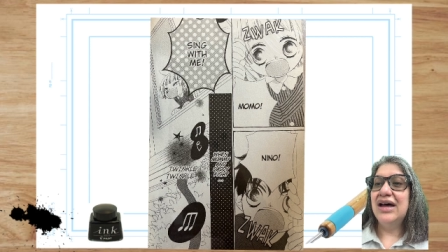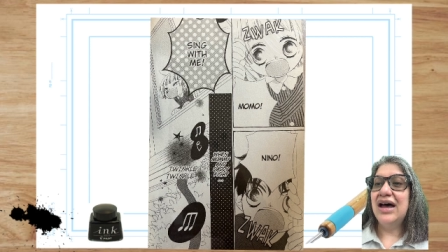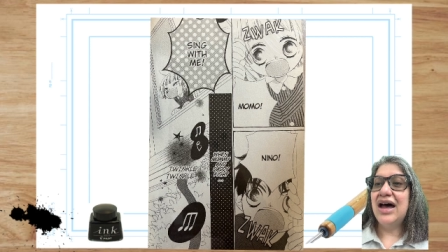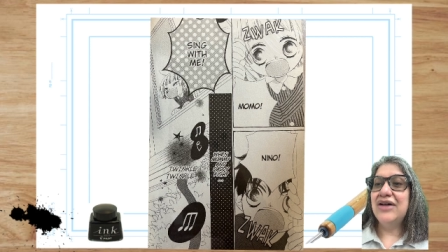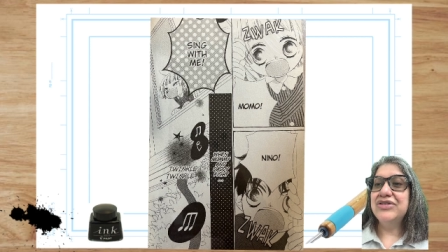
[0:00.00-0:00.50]

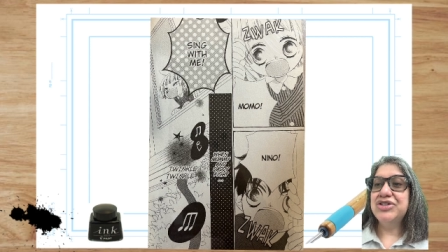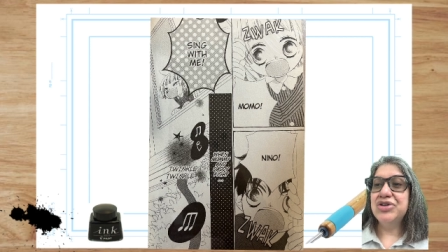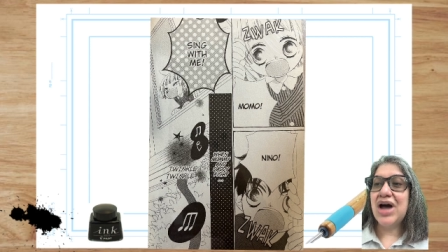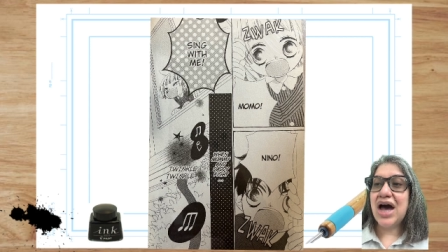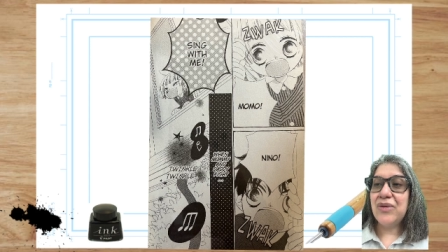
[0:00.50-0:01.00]

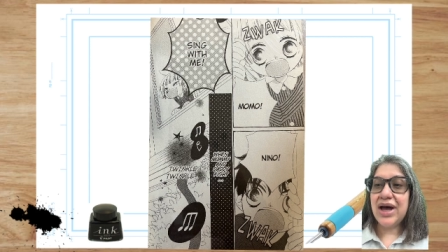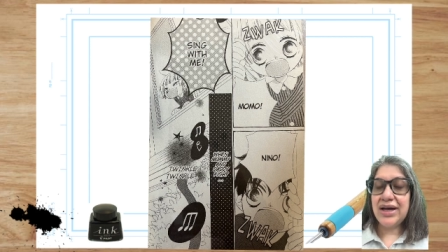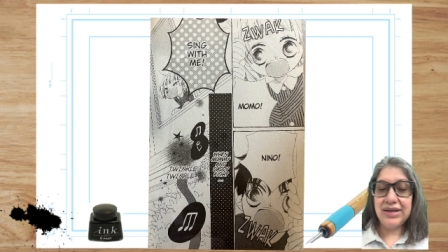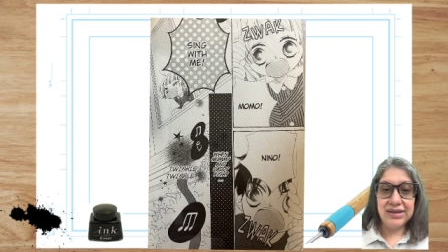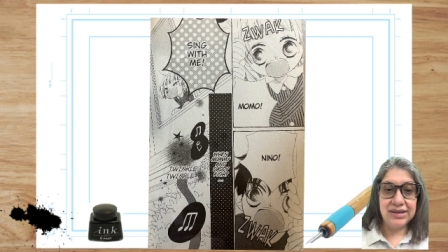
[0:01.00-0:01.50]
Arisugawa
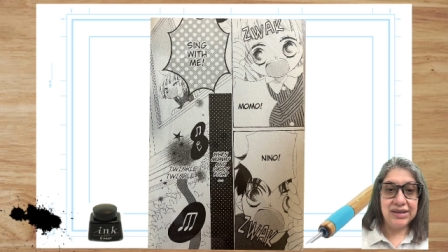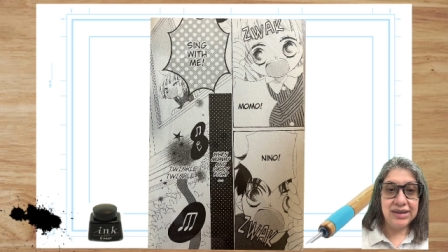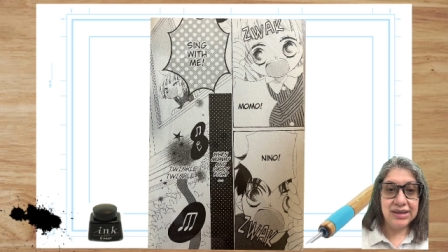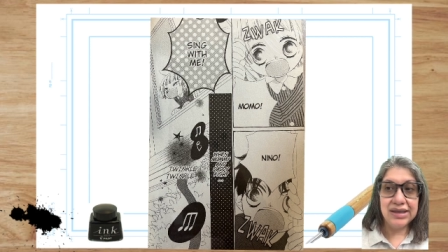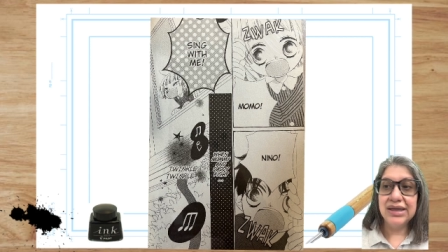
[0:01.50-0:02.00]

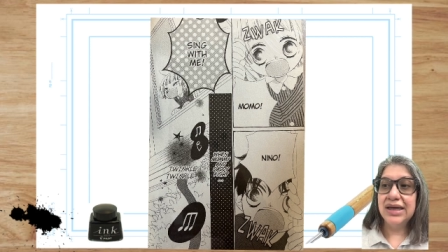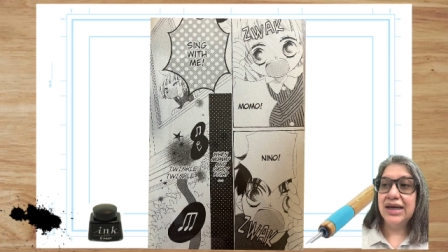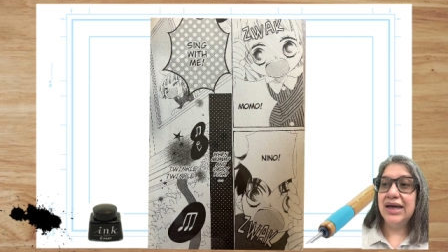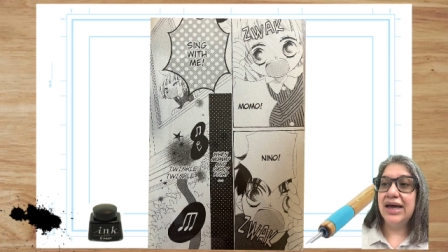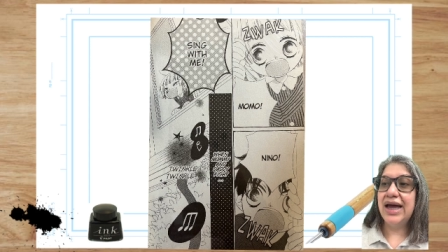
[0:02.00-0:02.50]

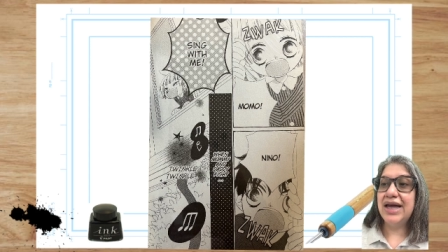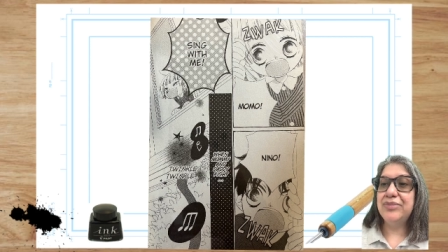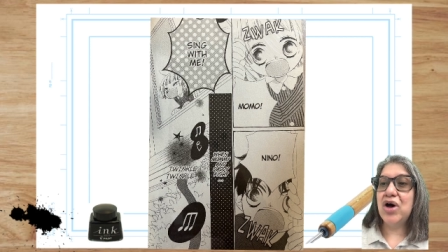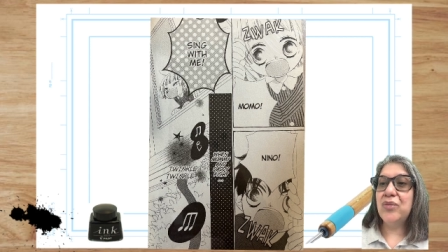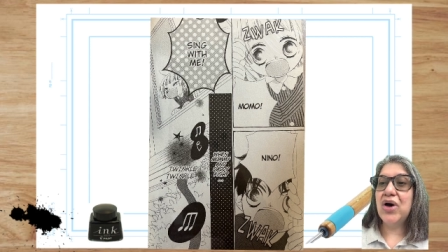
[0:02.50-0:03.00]
and
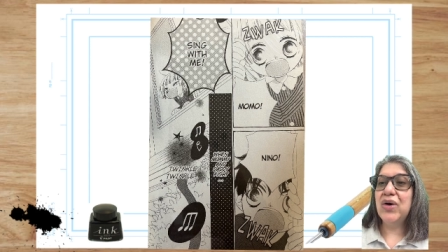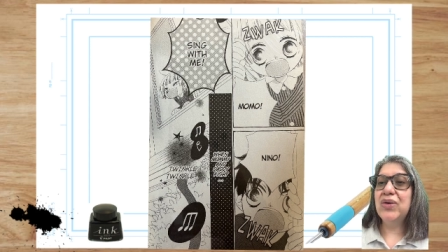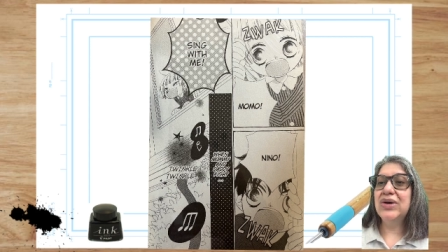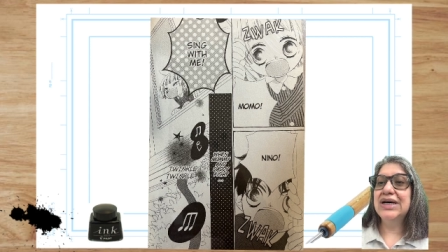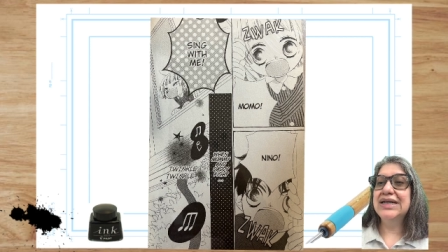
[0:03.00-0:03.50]

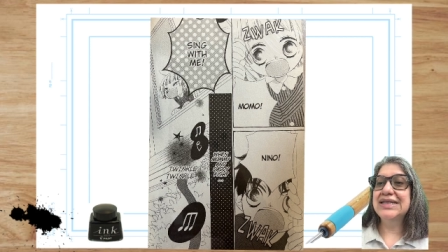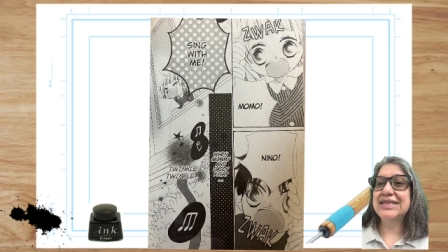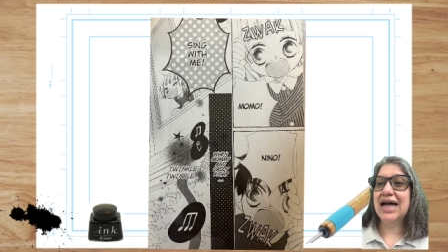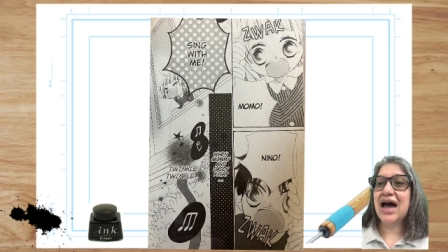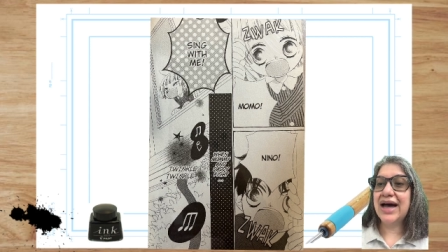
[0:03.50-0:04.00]
Momo
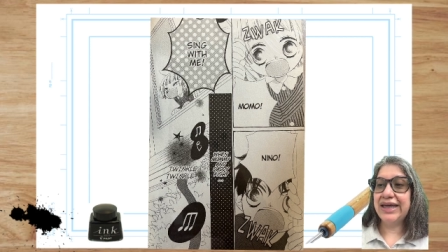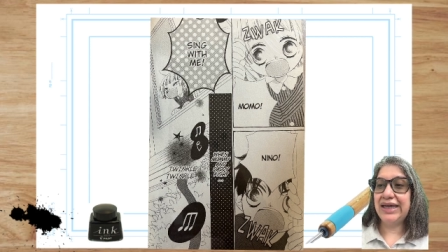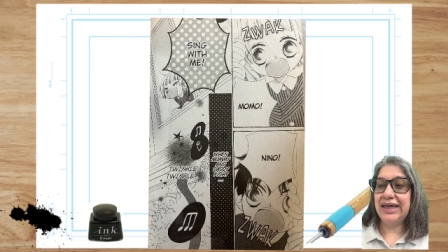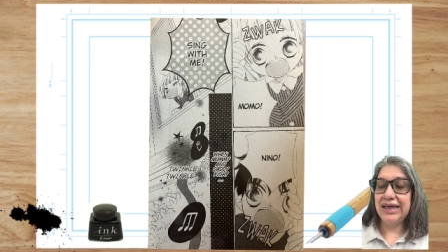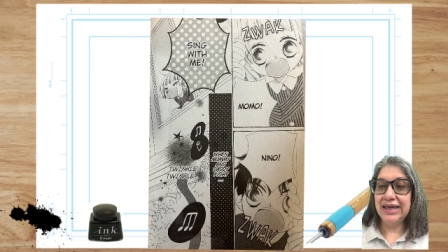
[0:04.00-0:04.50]

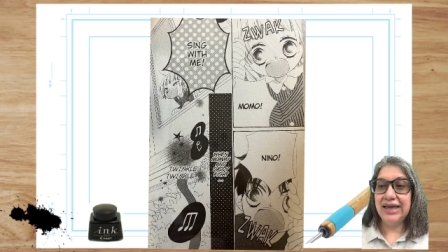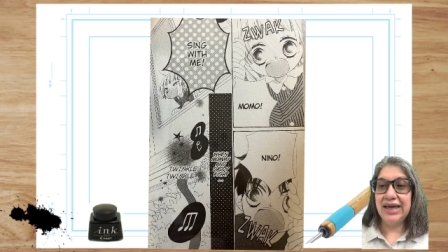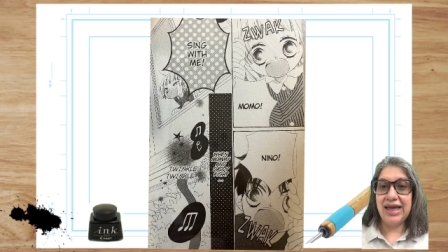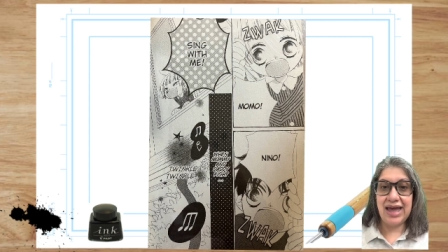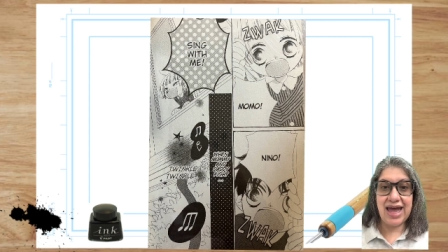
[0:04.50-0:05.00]
Sakaki
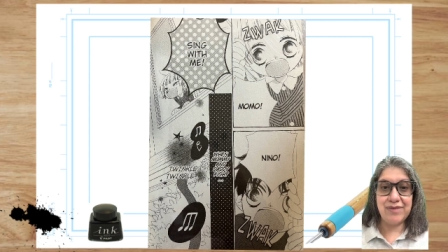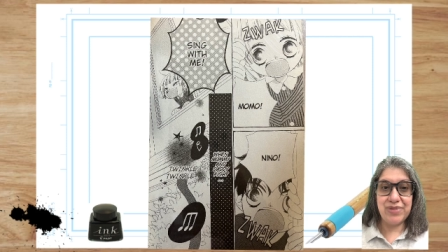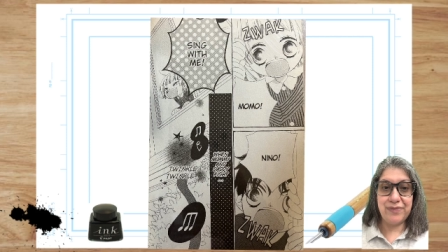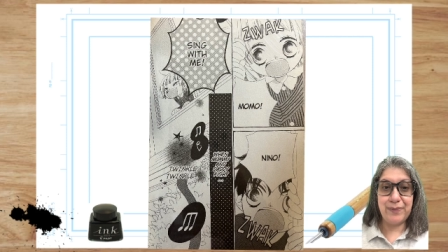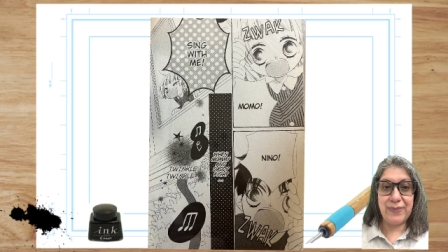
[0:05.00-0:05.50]
have
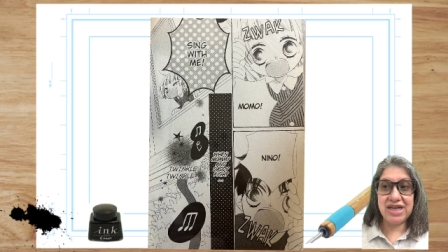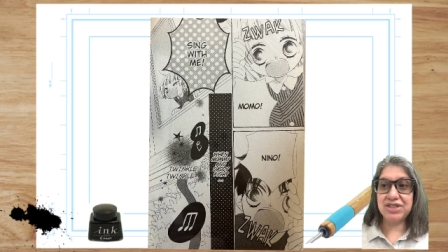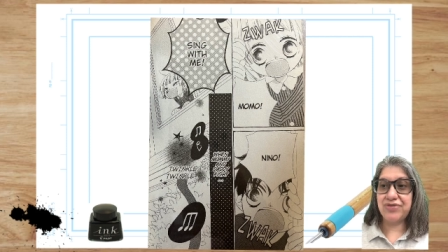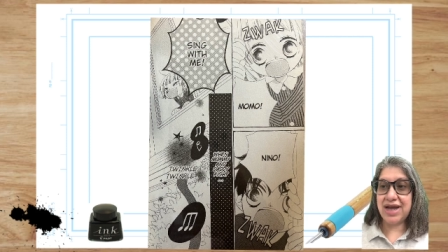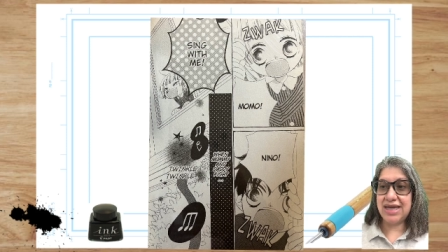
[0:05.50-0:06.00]
been best
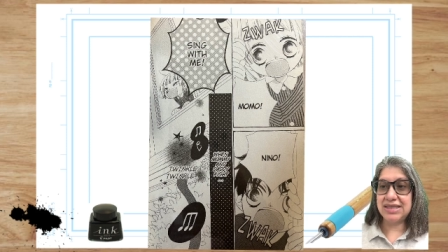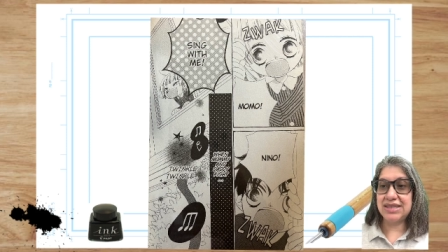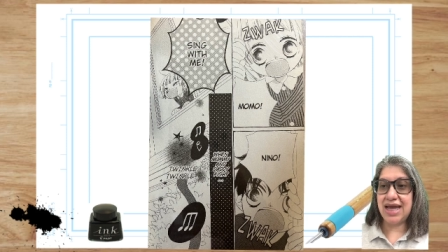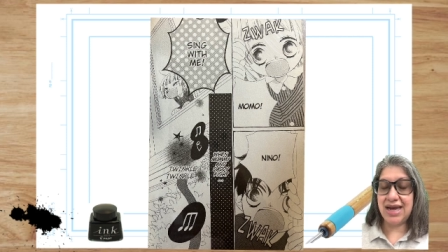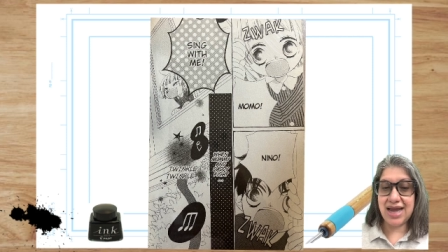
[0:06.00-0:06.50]
friends
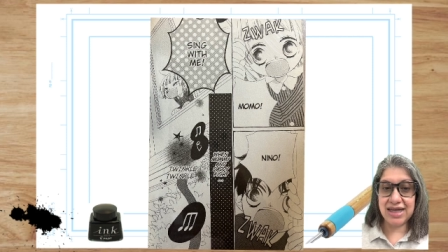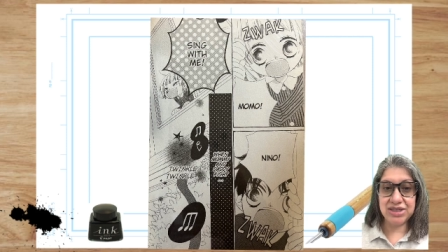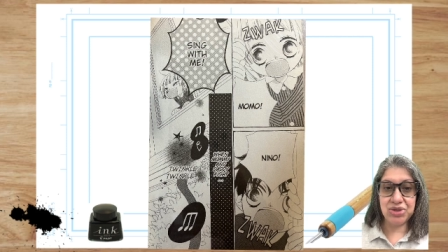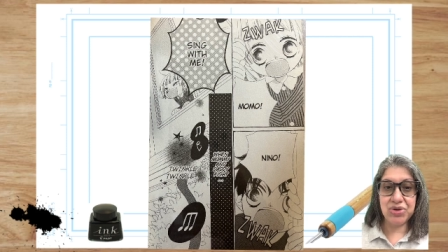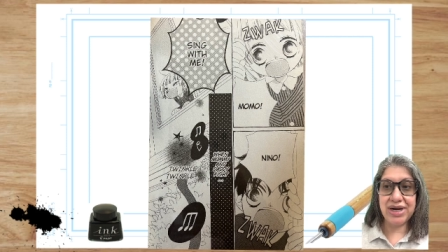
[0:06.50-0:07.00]
and next
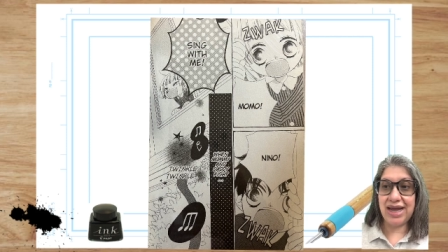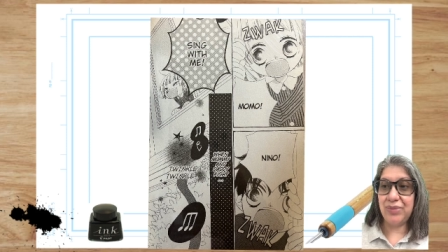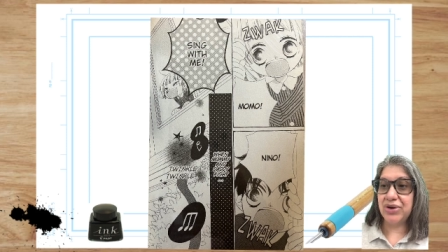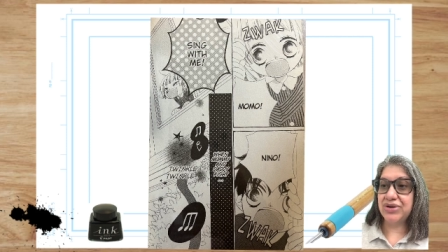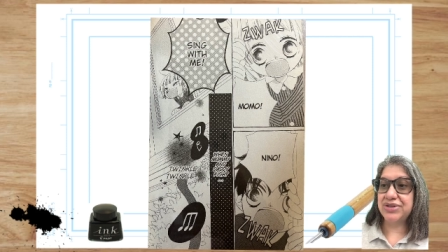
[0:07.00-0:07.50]
door
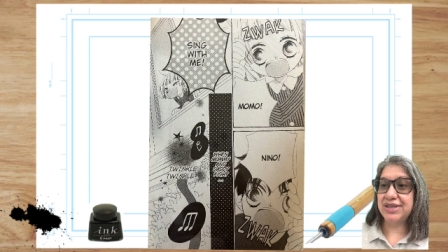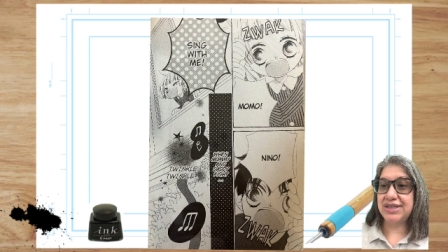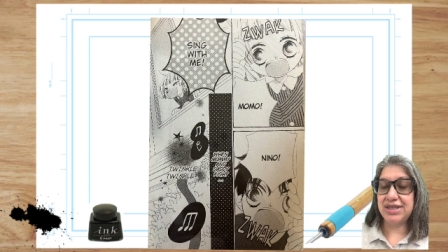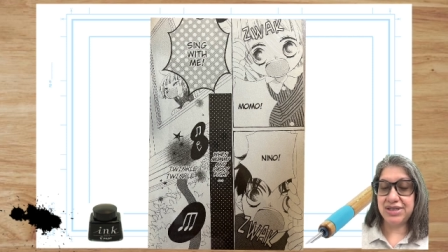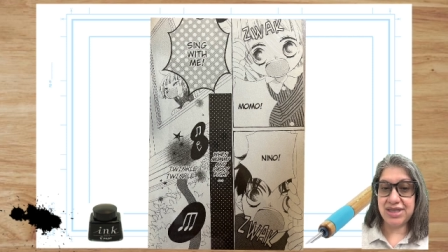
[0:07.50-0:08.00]
neighbors
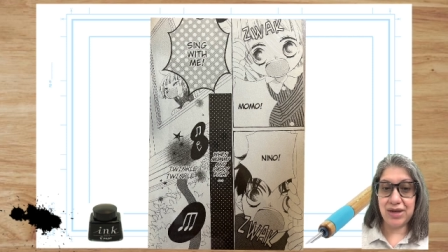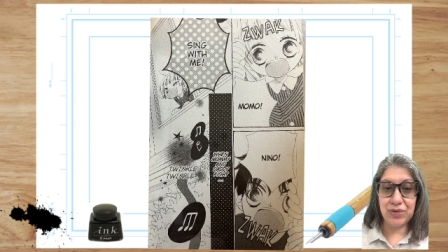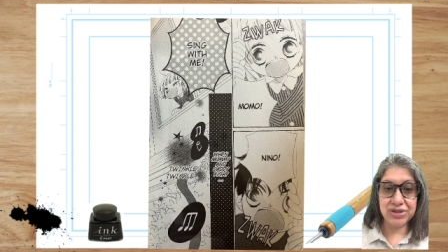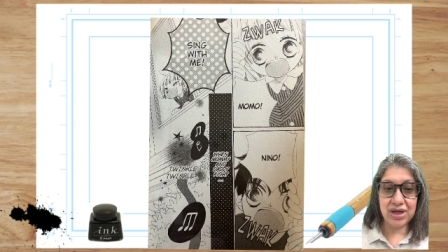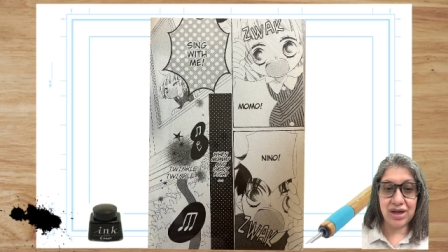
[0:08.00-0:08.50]
since they were
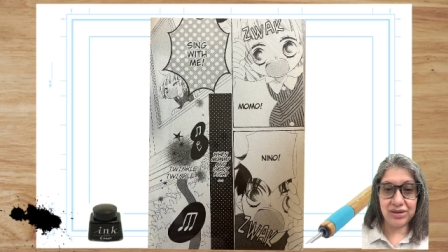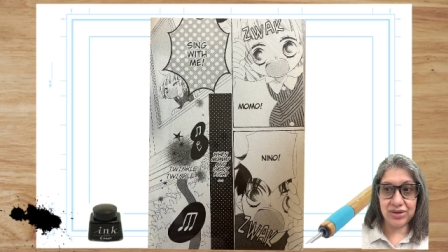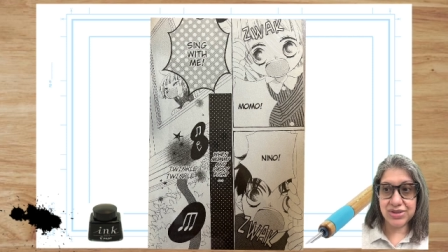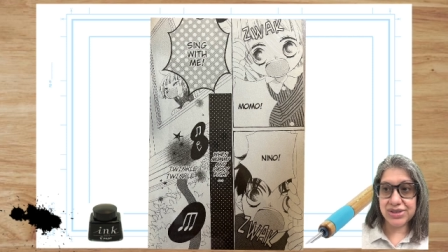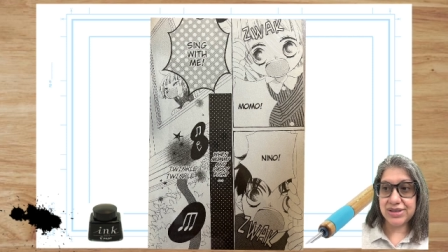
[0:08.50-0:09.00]

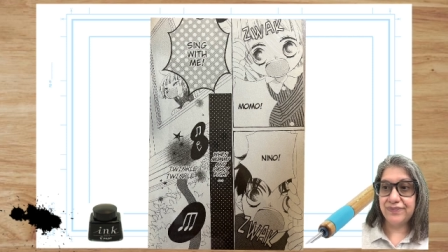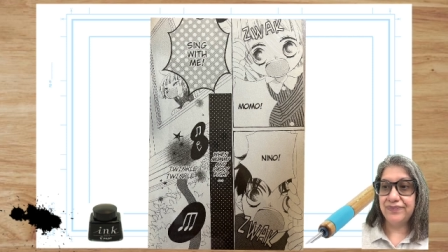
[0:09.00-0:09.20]
toddlers.